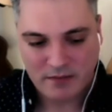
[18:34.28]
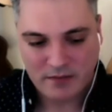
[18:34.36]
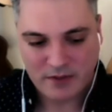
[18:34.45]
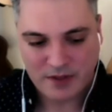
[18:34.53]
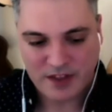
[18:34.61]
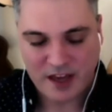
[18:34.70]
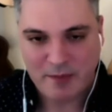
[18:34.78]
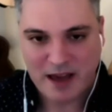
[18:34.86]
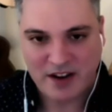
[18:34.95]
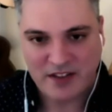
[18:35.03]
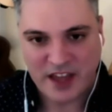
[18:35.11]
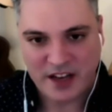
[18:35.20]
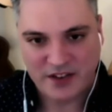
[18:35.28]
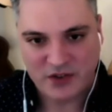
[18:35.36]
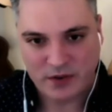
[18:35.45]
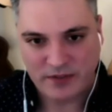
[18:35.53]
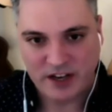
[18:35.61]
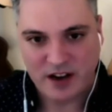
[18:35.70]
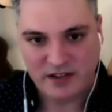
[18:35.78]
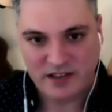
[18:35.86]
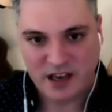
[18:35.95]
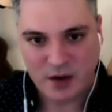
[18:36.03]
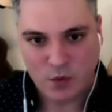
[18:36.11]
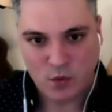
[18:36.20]
think about and then sort of
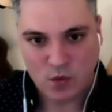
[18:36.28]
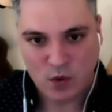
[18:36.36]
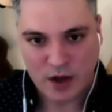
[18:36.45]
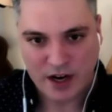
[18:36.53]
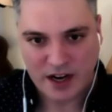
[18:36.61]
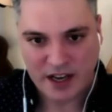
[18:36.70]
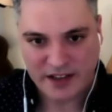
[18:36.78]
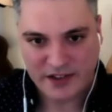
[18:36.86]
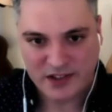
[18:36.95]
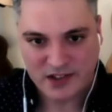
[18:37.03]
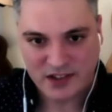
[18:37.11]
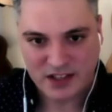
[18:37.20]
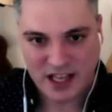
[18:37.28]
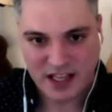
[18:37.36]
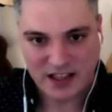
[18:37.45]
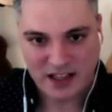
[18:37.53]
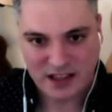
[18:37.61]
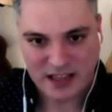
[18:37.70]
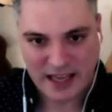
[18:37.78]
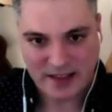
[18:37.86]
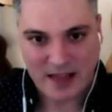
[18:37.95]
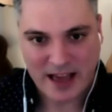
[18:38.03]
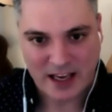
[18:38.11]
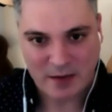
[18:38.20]
enunciate what it is that they
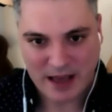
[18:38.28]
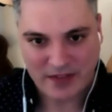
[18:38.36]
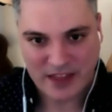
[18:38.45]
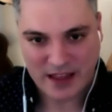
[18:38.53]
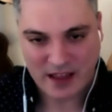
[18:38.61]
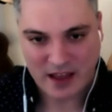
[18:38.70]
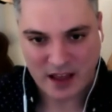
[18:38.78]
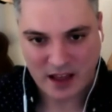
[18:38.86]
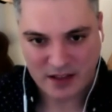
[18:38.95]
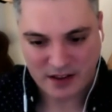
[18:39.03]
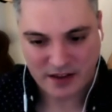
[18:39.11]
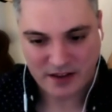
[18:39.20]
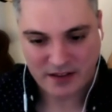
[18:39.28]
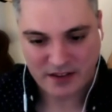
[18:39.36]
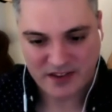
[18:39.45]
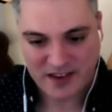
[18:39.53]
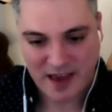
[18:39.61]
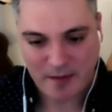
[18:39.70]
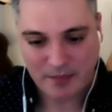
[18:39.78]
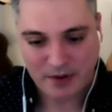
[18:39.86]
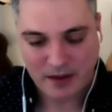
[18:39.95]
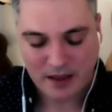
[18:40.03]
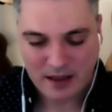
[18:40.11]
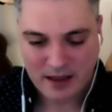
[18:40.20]
like about the temp,
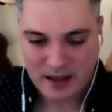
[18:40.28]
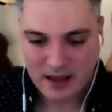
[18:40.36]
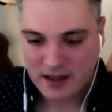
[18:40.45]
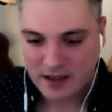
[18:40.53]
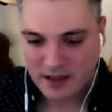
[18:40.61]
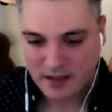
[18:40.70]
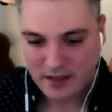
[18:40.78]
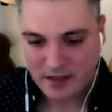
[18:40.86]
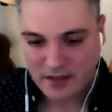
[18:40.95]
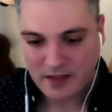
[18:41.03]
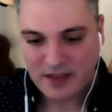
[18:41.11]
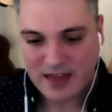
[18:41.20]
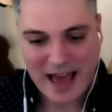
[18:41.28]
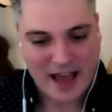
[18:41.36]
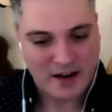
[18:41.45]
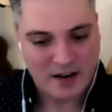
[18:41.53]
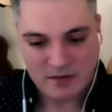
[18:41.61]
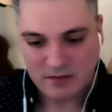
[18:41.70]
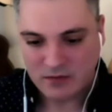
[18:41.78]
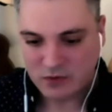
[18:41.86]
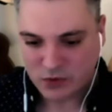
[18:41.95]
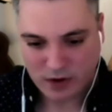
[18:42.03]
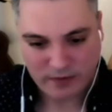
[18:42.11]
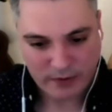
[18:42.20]
that
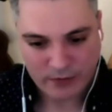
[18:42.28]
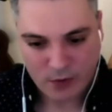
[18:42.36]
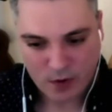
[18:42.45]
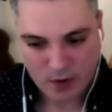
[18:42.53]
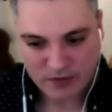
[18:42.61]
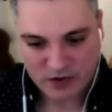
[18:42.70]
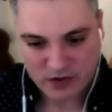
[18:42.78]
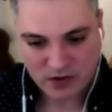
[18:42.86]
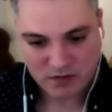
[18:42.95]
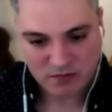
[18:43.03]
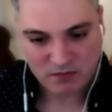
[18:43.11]
sort of informs